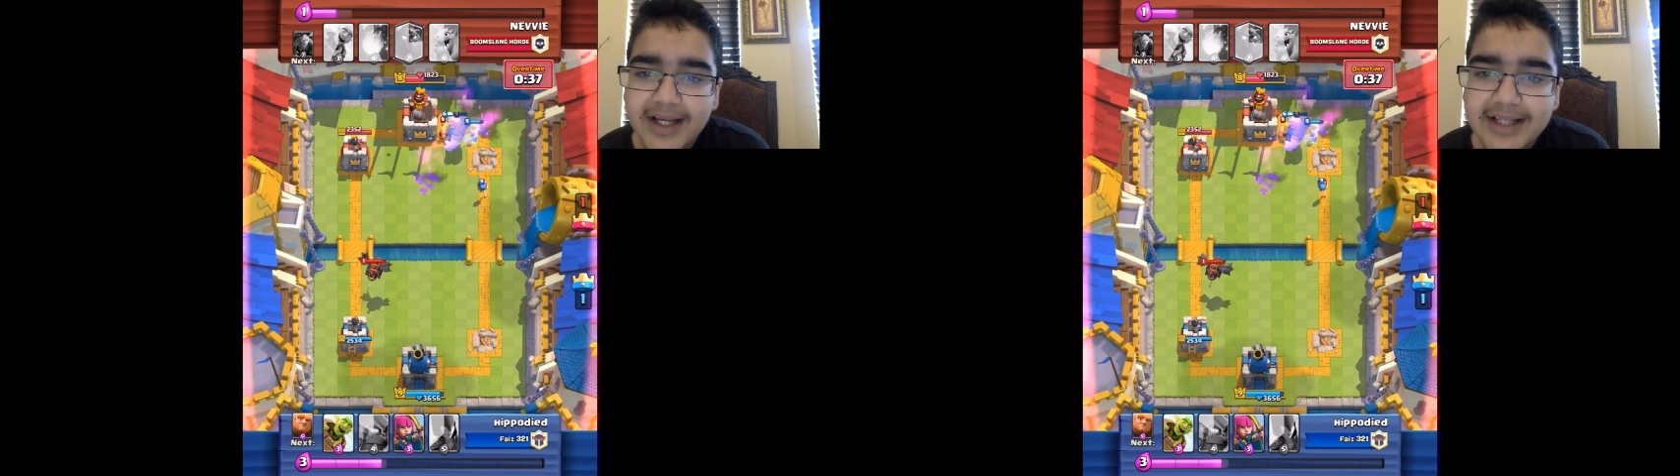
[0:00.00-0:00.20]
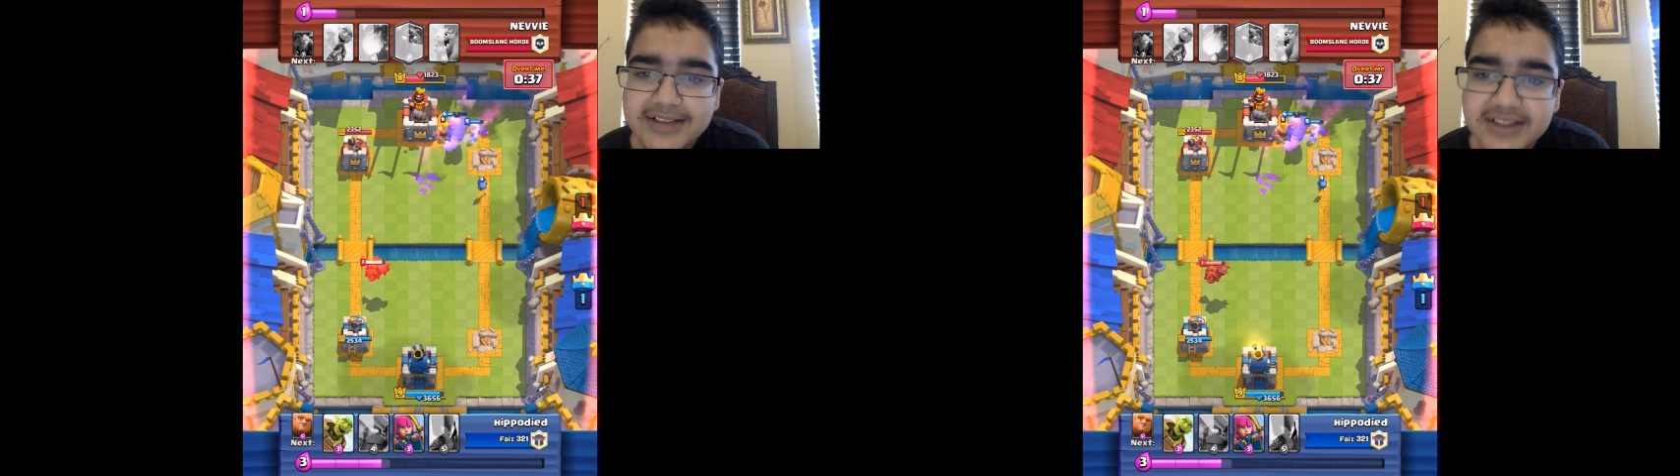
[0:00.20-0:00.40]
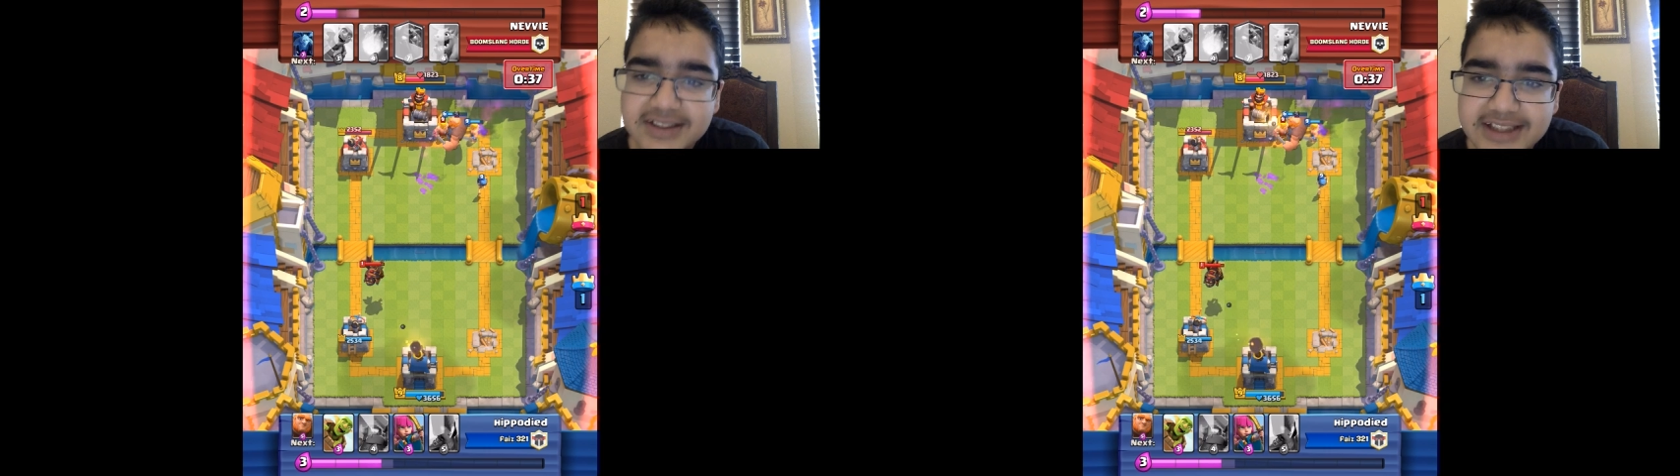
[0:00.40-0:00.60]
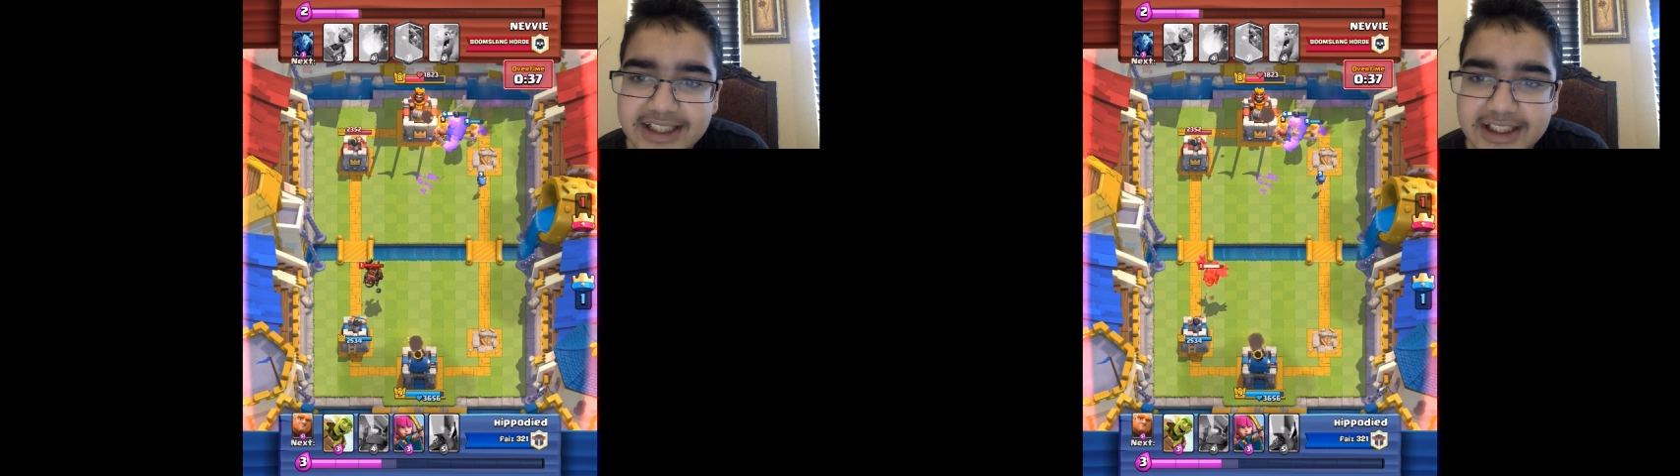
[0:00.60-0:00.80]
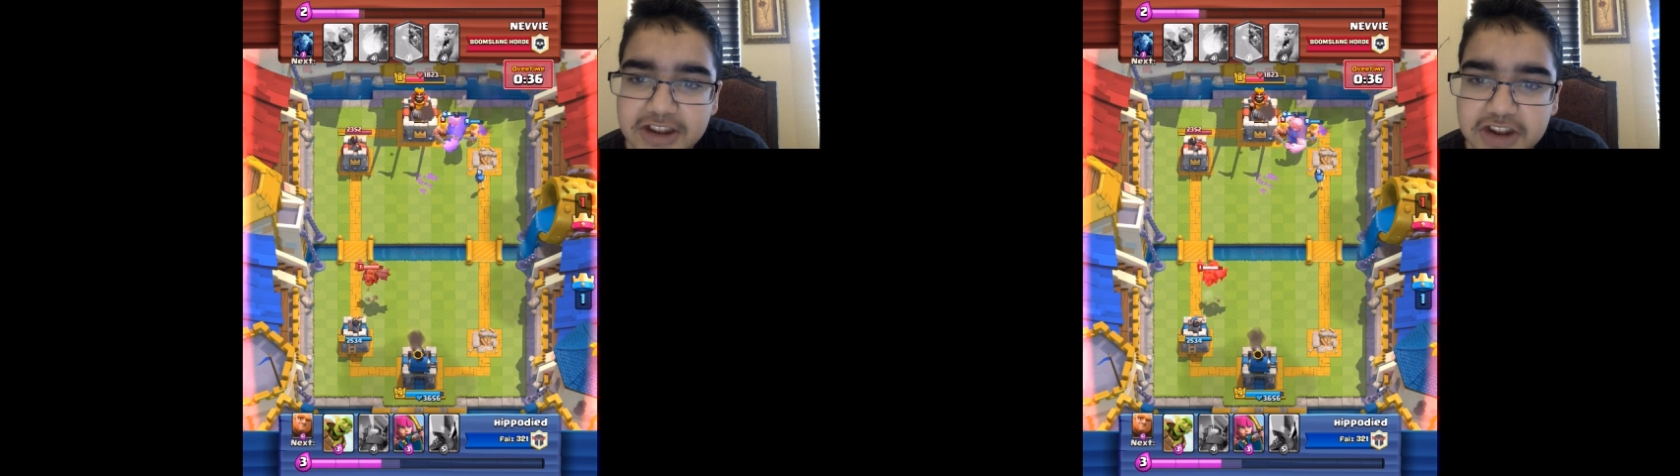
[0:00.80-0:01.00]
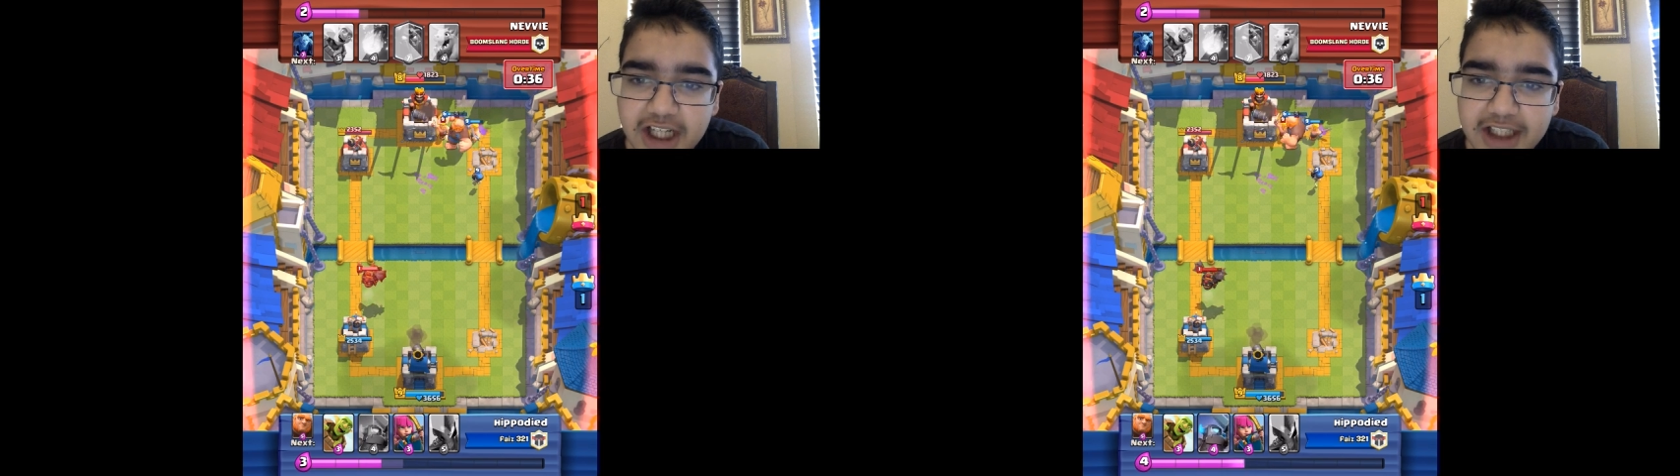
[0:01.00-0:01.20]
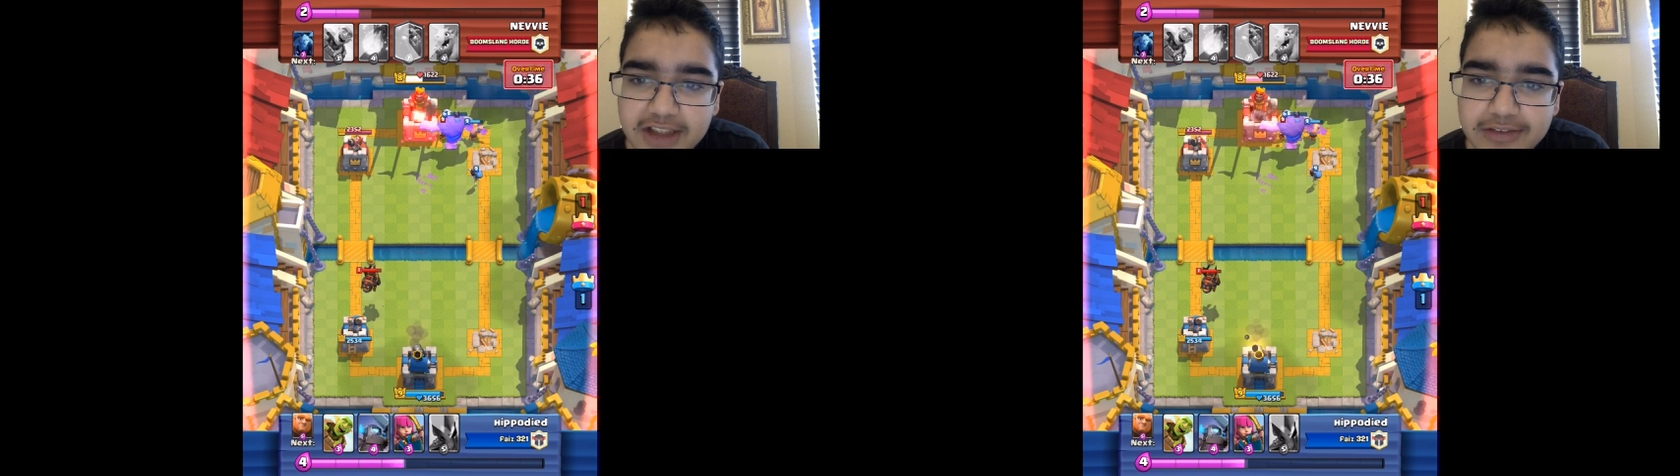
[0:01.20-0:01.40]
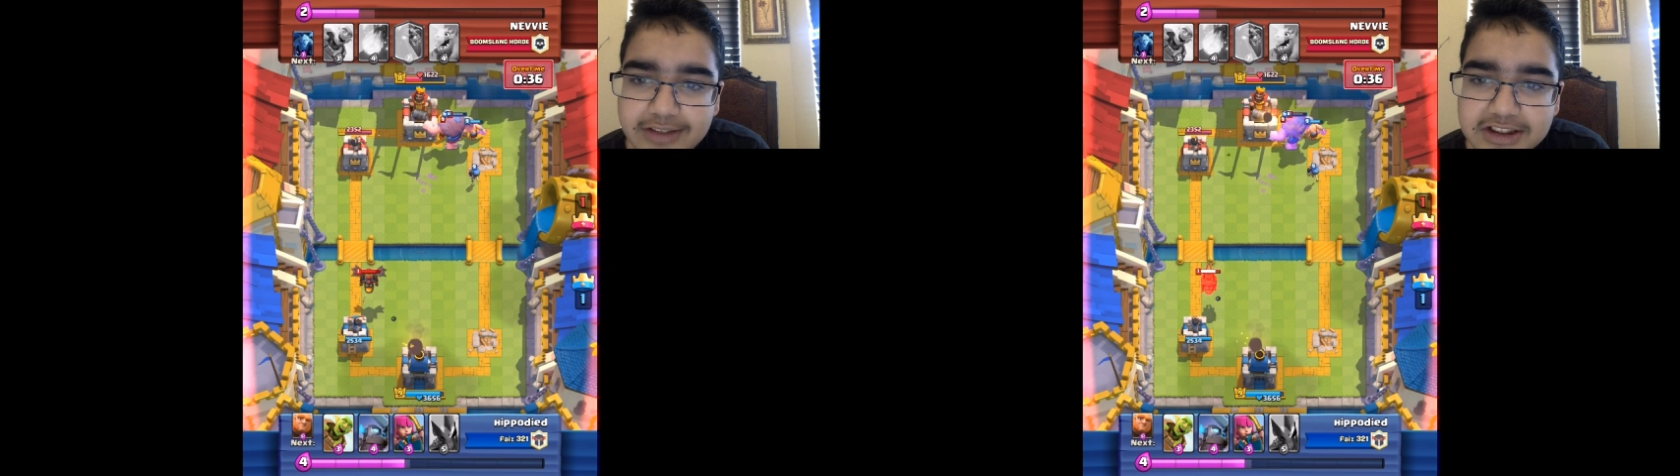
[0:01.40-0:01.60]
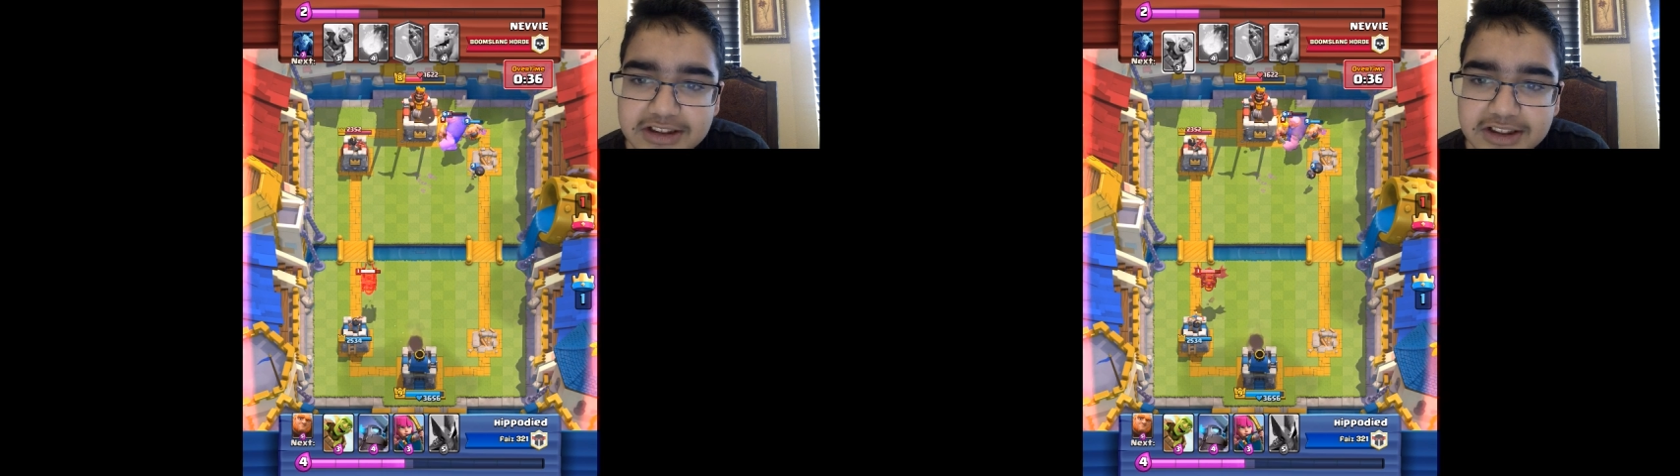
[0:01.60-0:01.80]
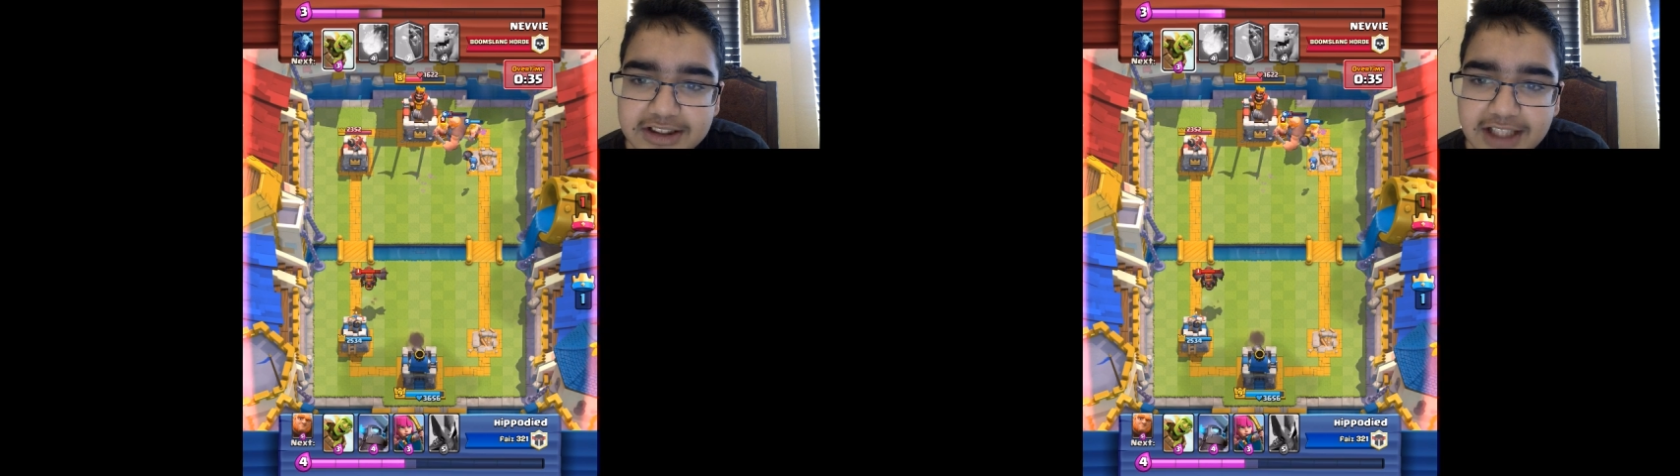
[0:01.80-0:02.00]
as you can see, the giant
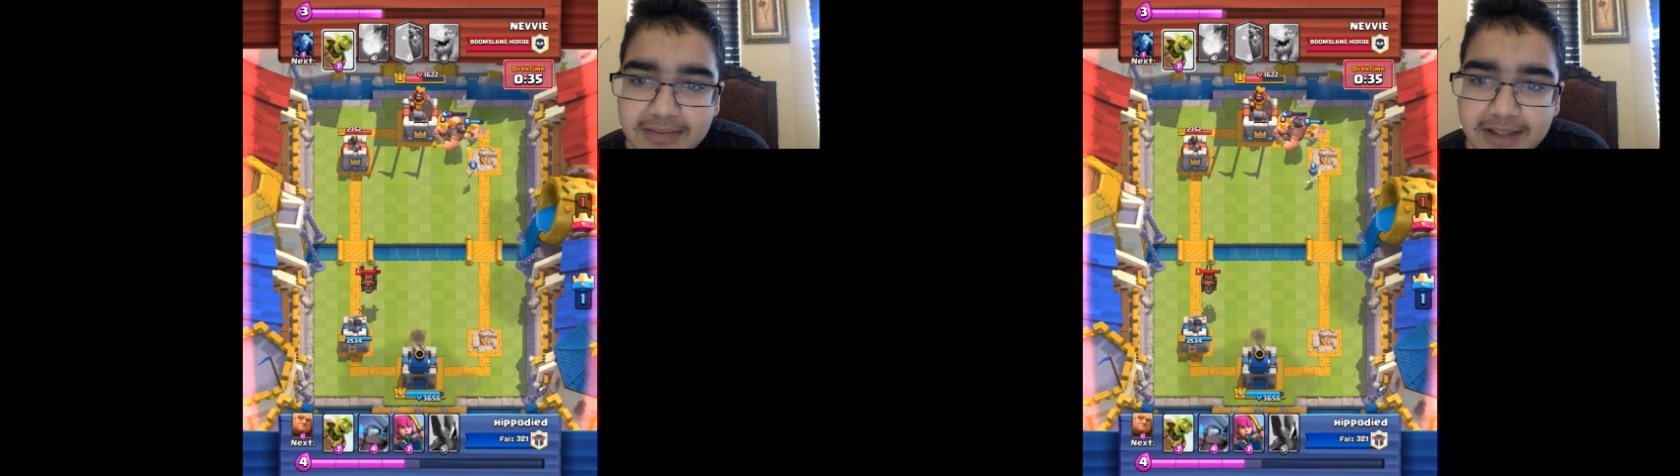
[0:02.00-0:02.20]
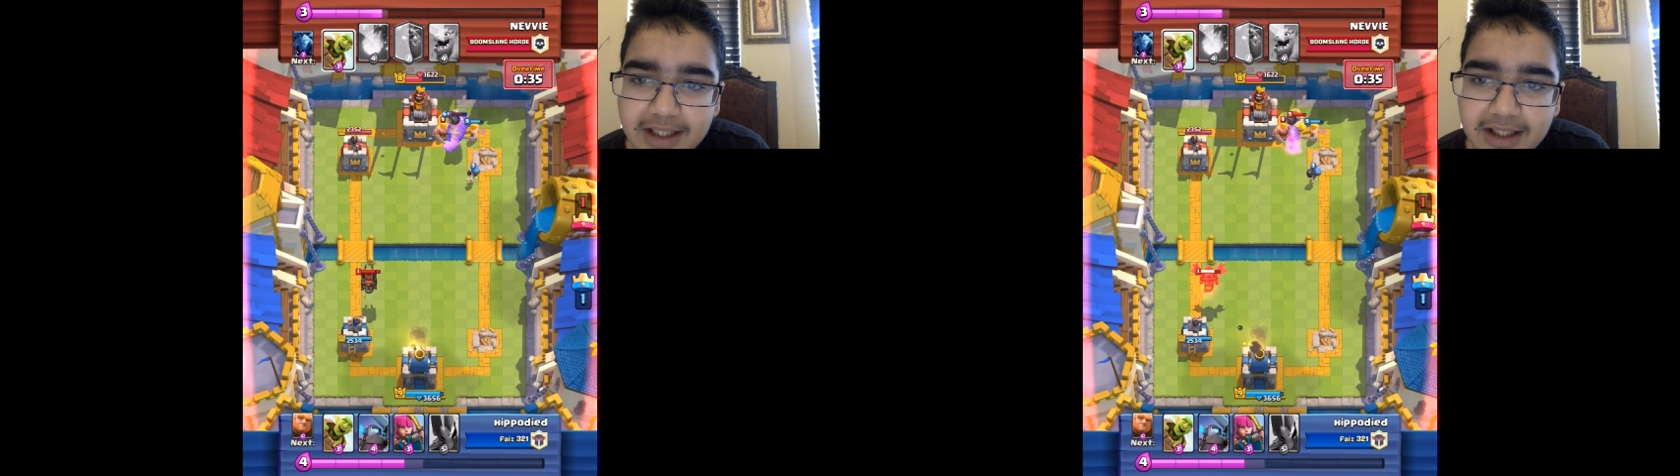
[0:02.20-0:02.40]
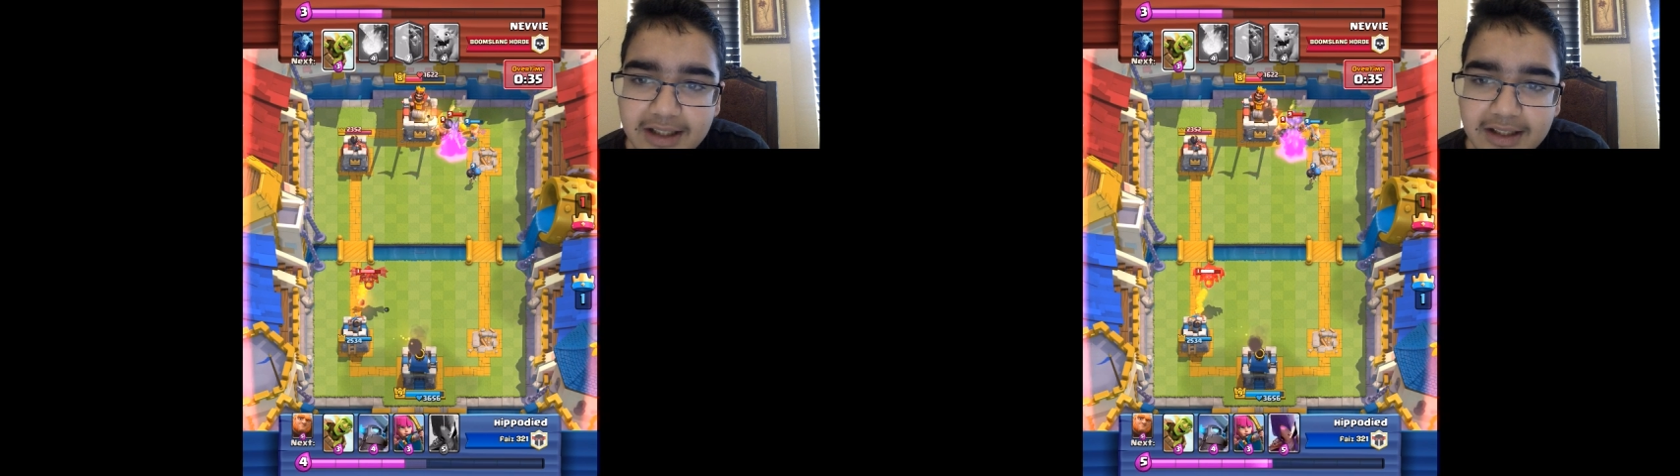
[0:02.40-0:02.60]
reaches the tower,